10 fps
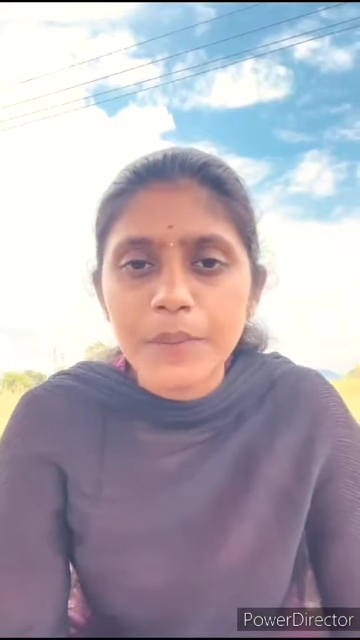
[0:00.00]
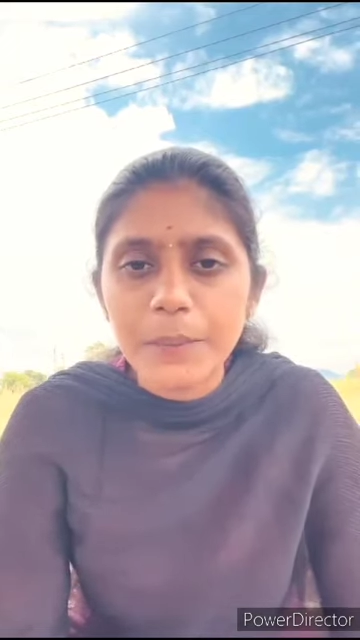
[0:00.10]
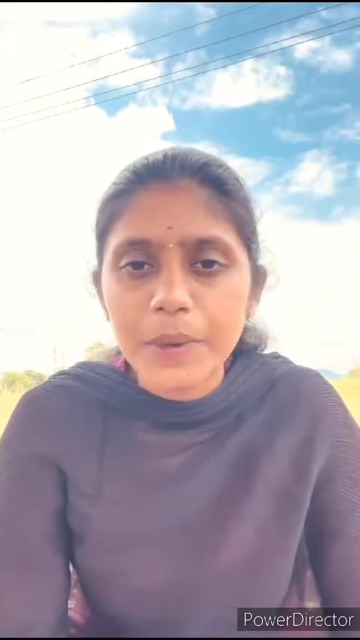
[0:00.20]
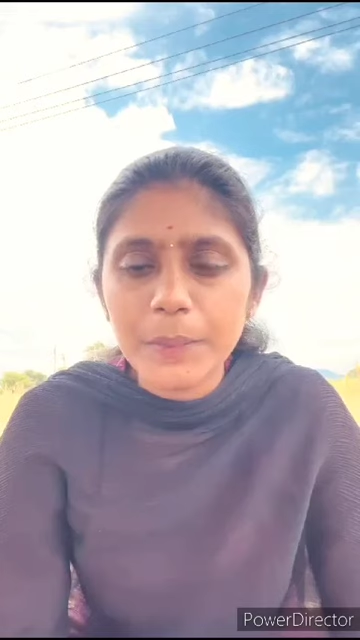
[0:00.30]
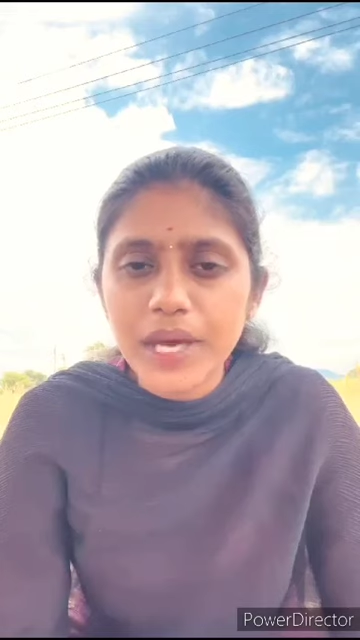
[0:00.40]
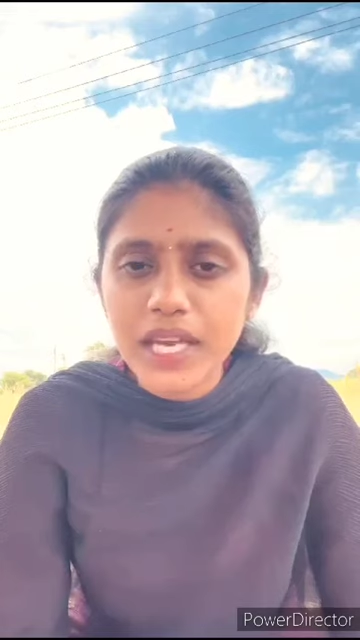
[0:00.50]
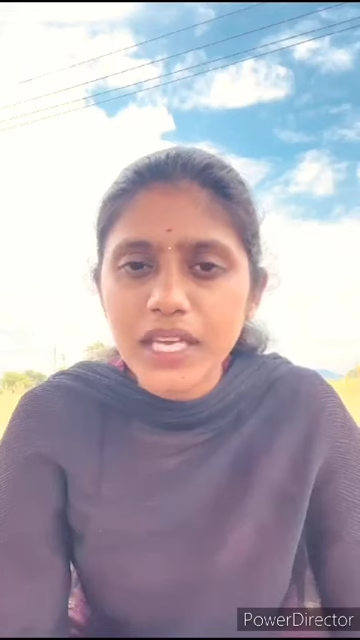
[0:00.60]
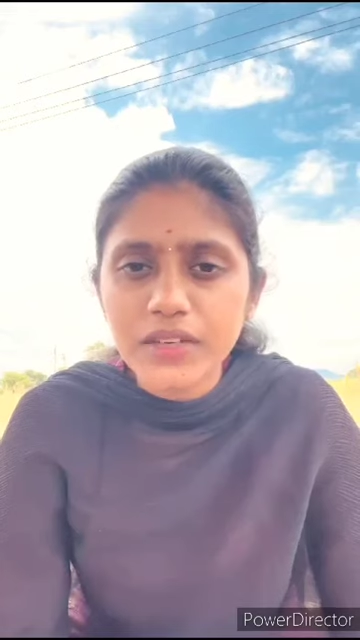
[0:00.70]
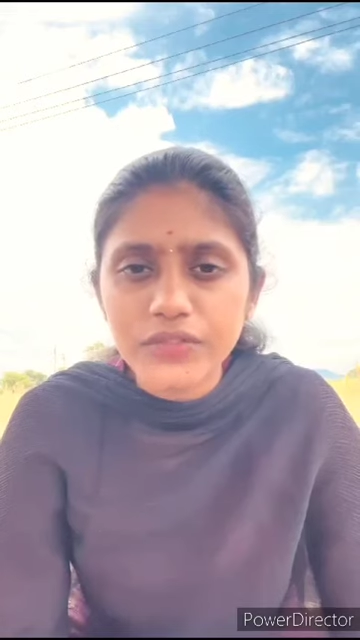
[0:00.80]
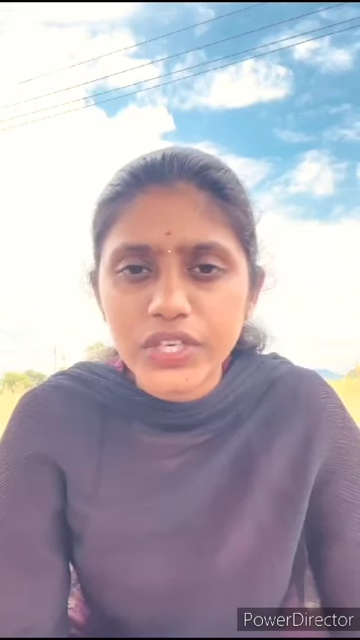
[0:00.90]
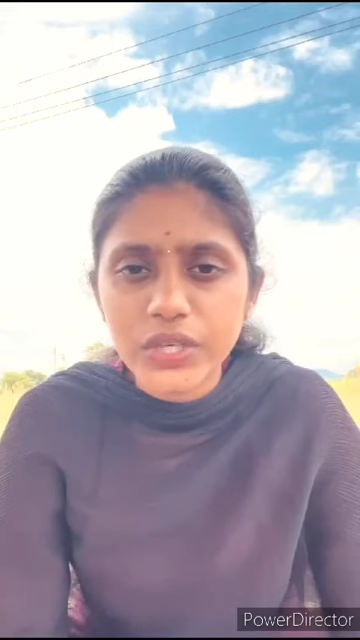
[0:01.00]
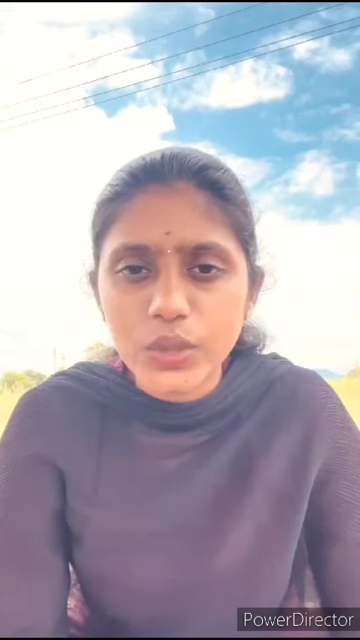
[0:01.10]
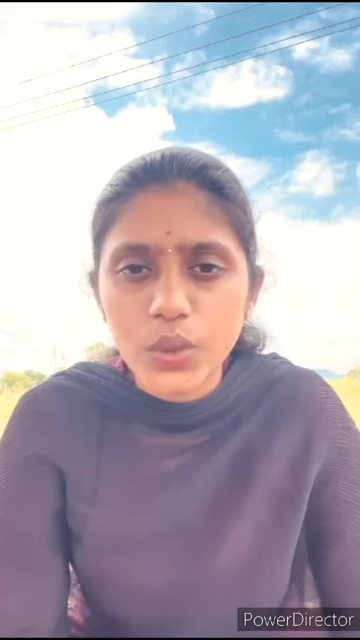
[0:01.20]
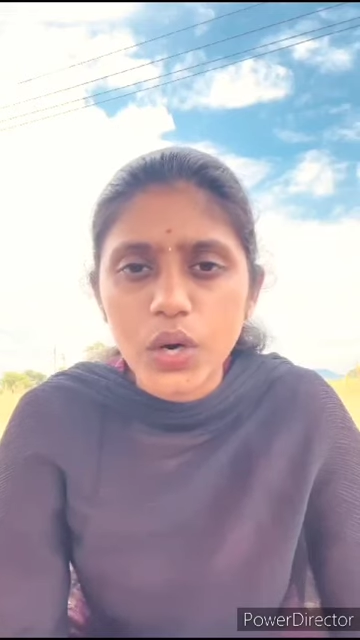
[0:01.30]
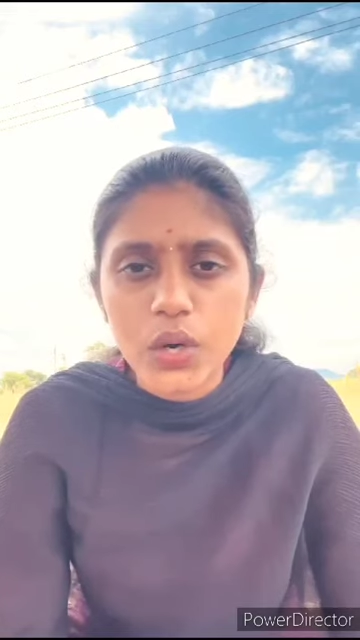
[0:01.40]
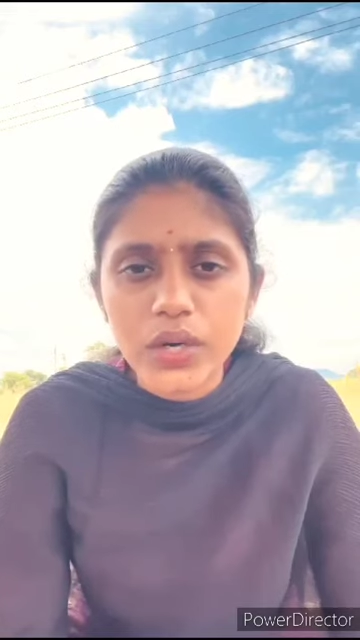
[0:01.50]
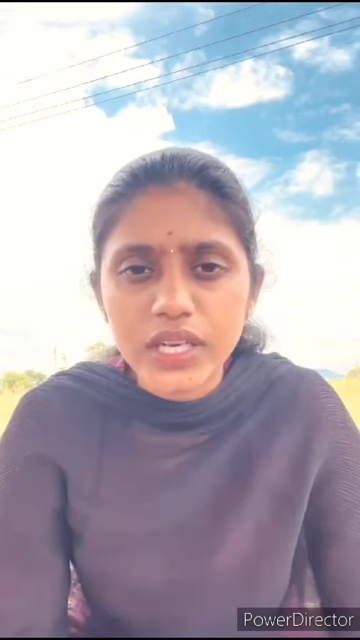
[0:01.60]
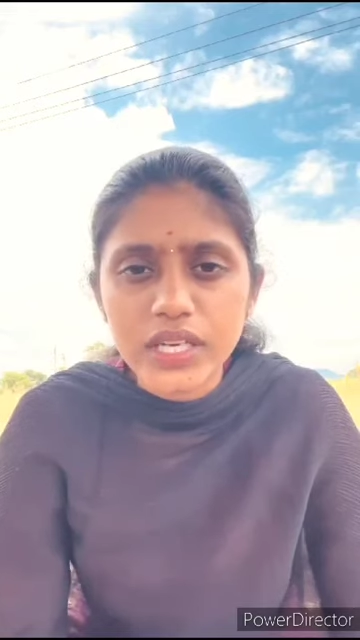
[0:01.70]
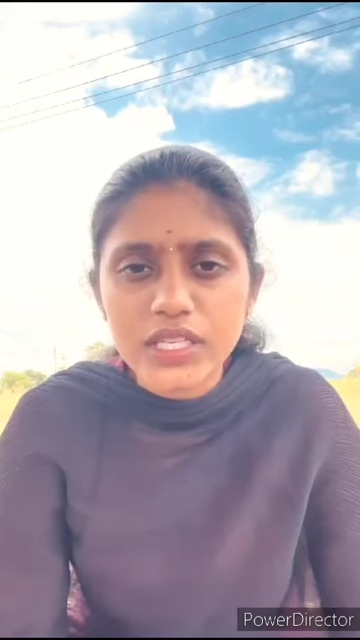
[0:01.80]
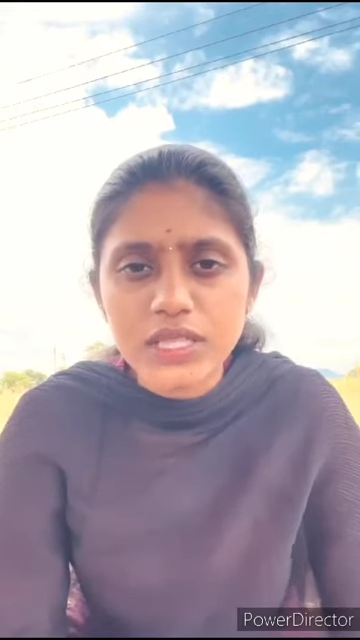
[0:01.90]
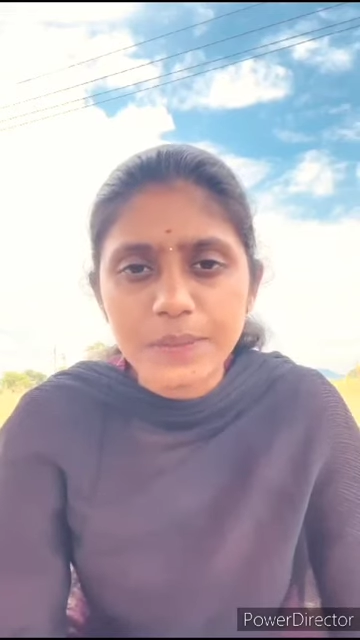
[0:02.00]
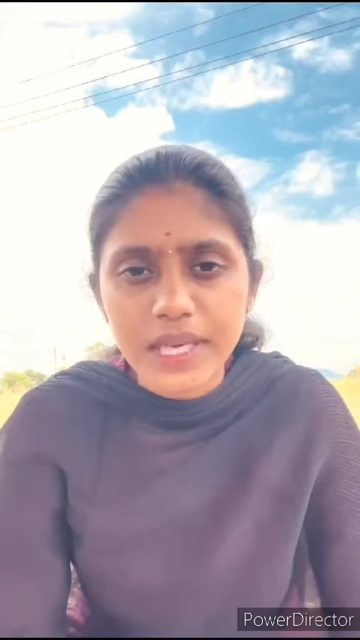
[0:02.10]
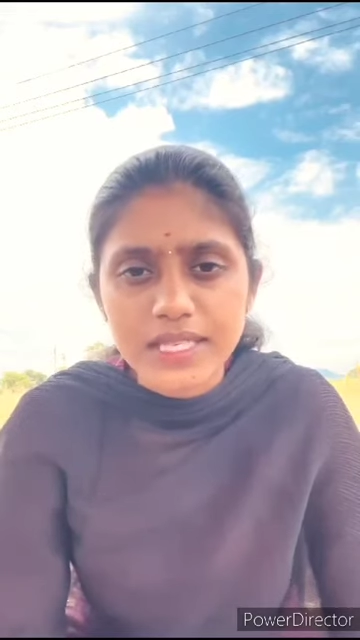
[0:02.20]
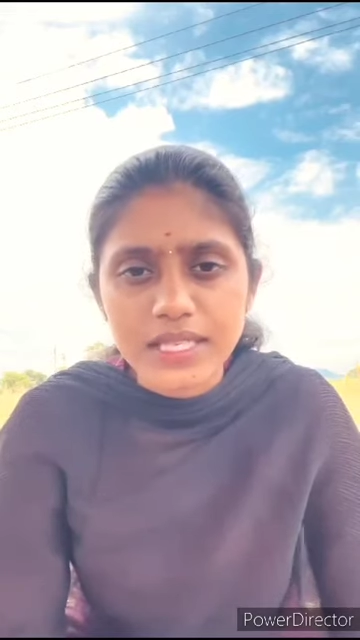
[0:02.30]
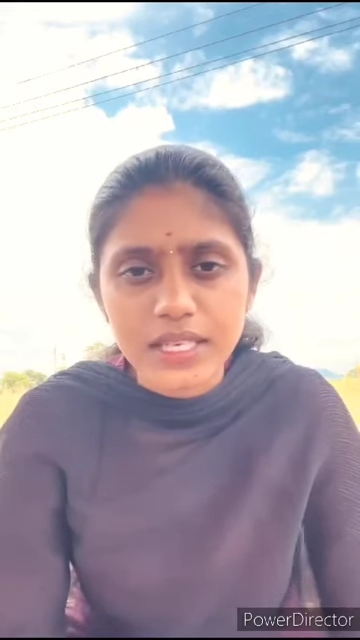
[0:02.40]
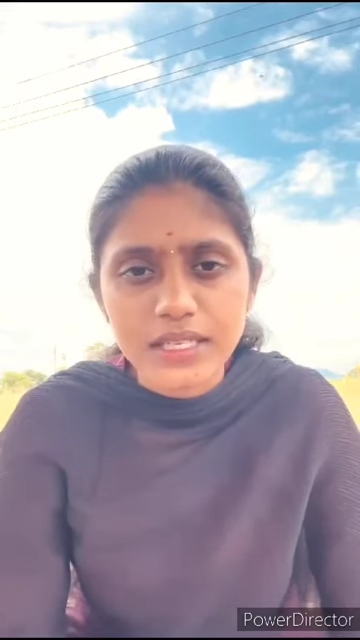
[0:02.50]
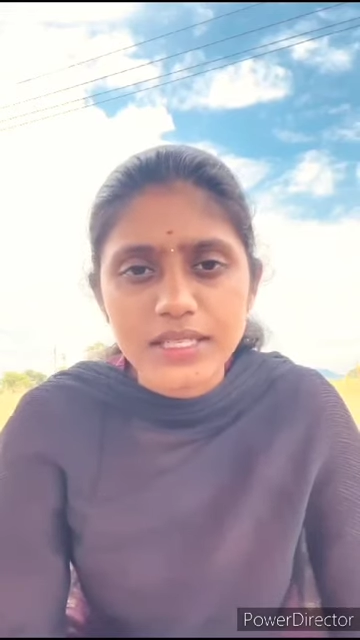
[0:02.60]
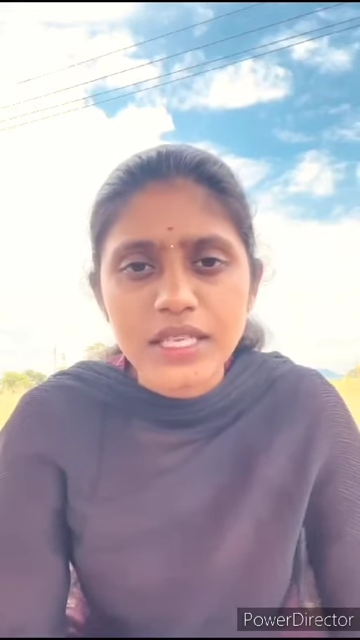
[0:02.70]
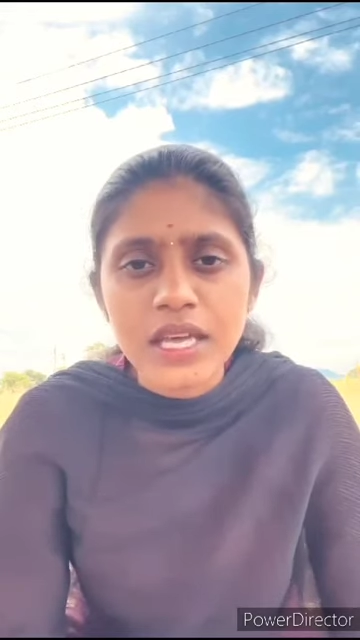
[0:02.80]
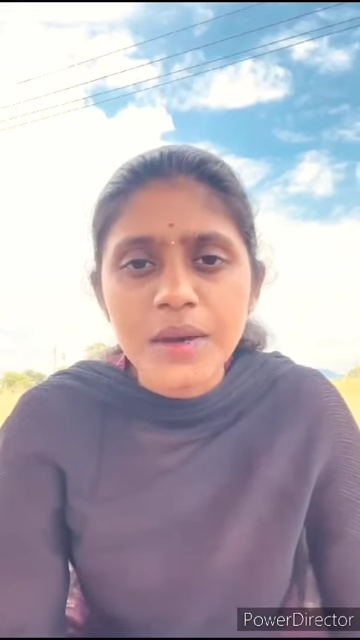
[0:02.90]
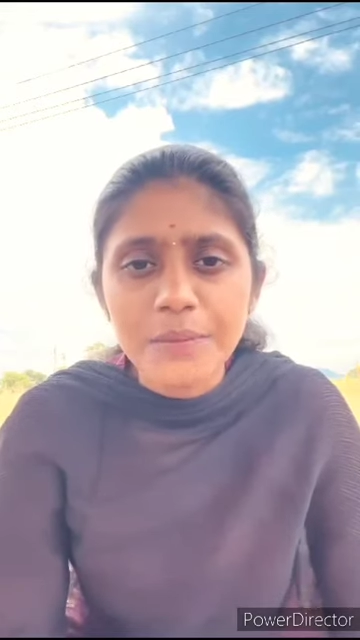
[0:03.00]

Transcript: by preparing a video on leadership excellence.